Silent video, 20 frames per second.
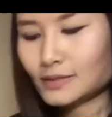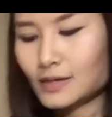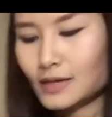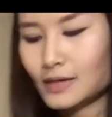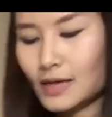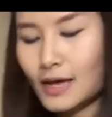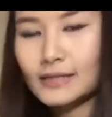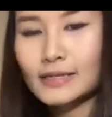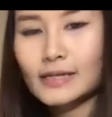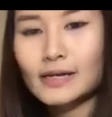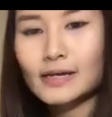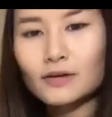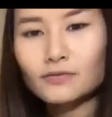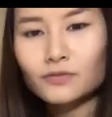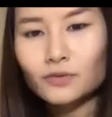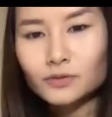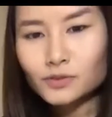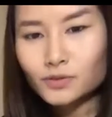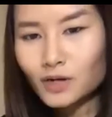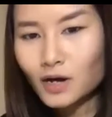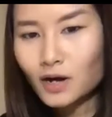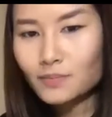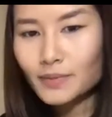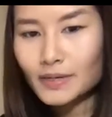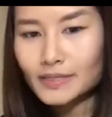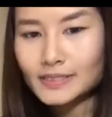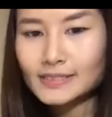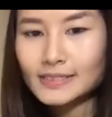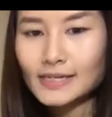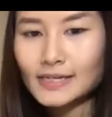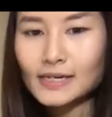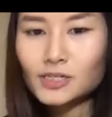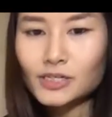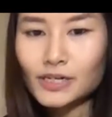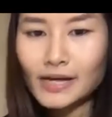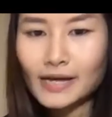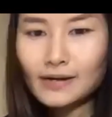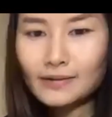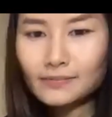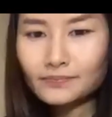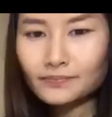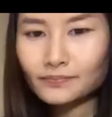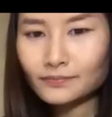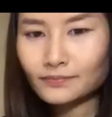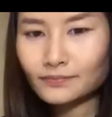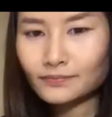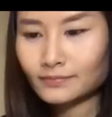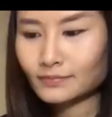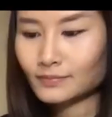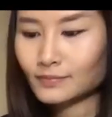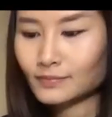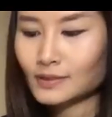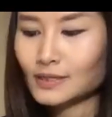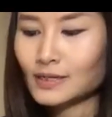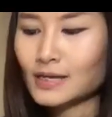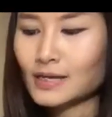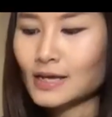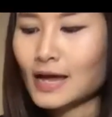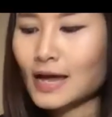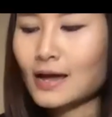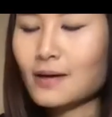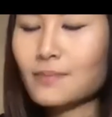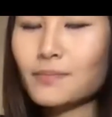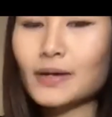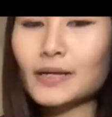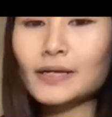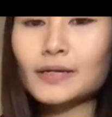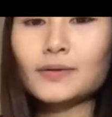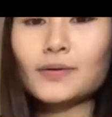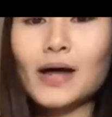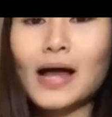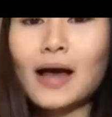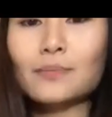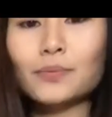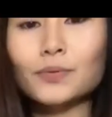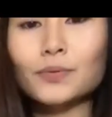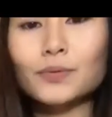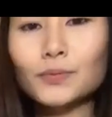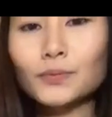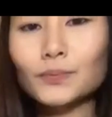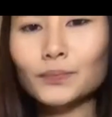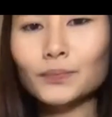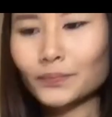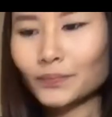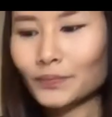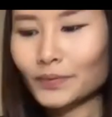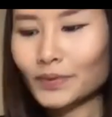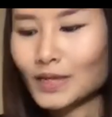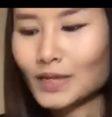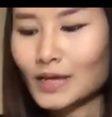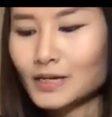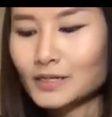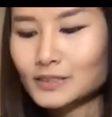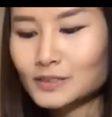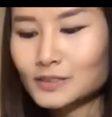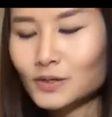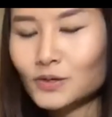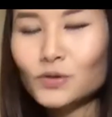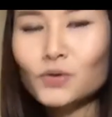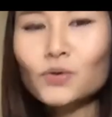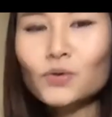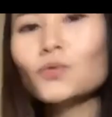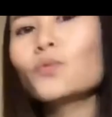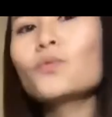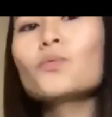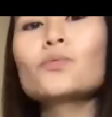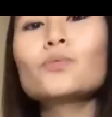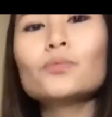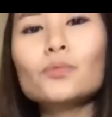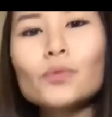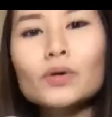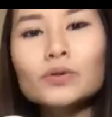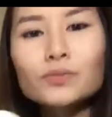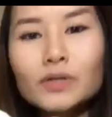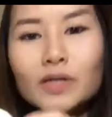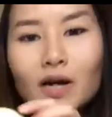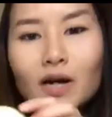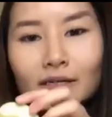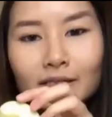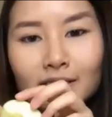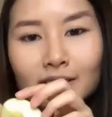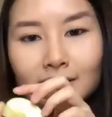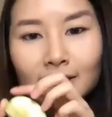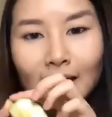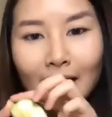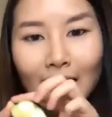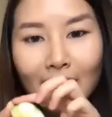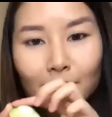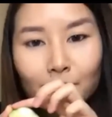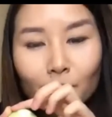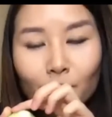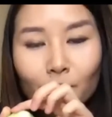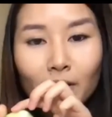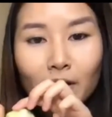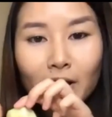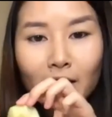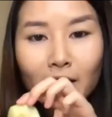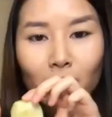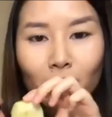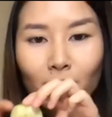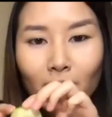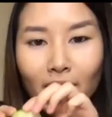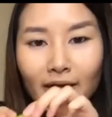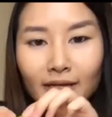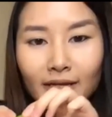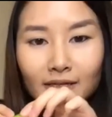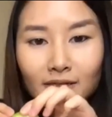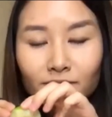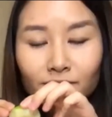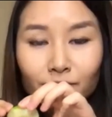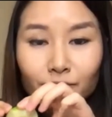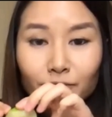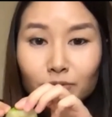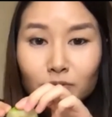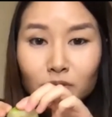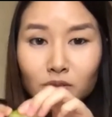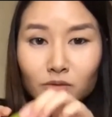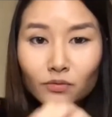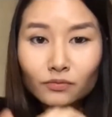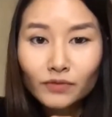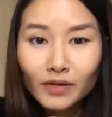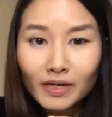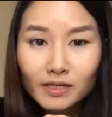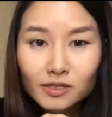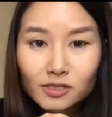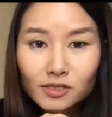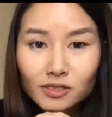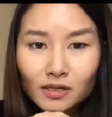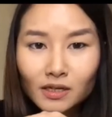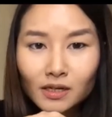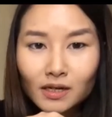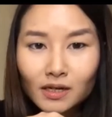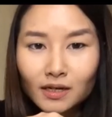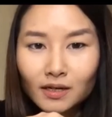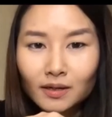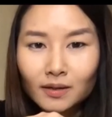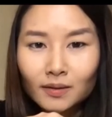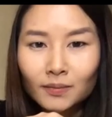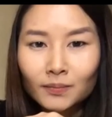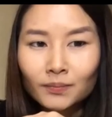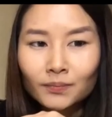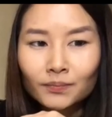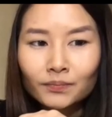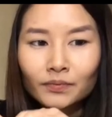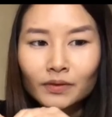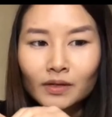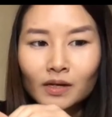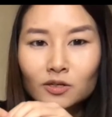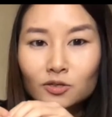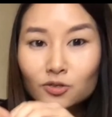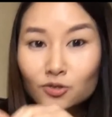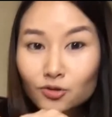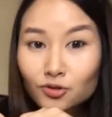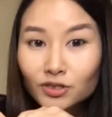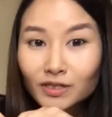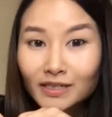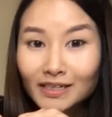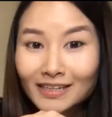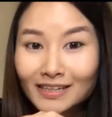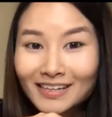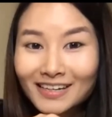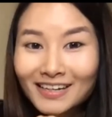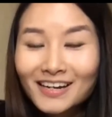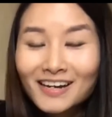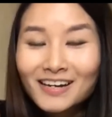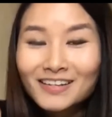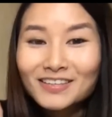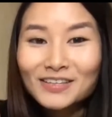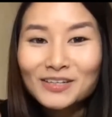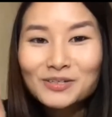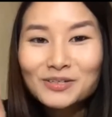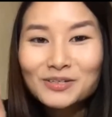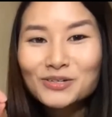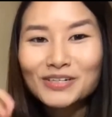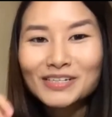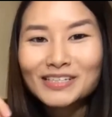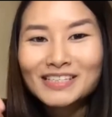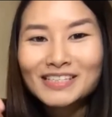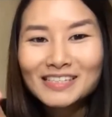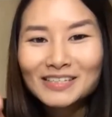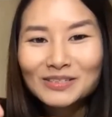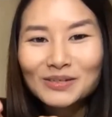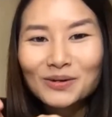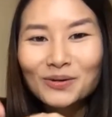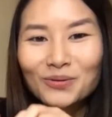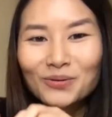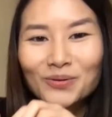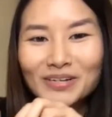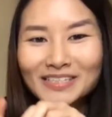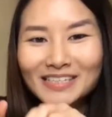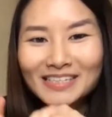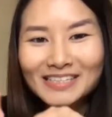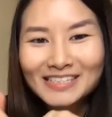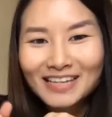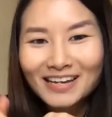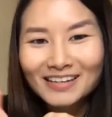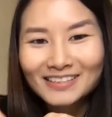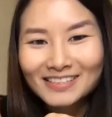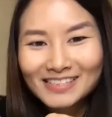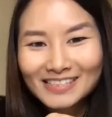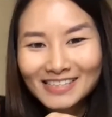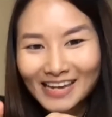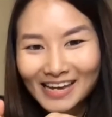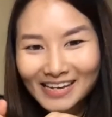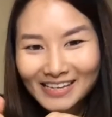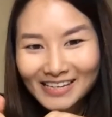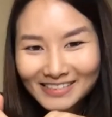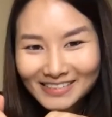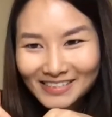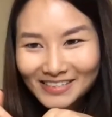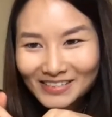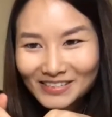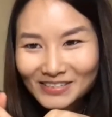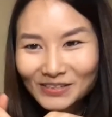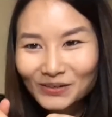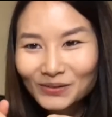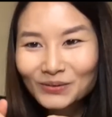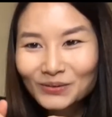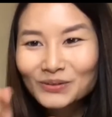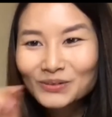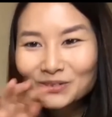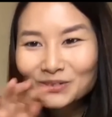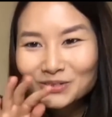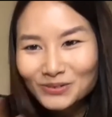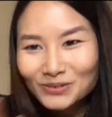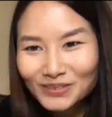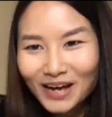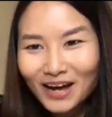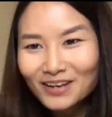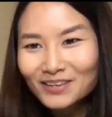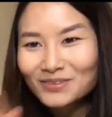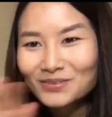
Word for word: and then I've also got my sage here and my little apple. So with regarding the apple or any fruits or veg, um, usually the nutrients is always inside the skin so do not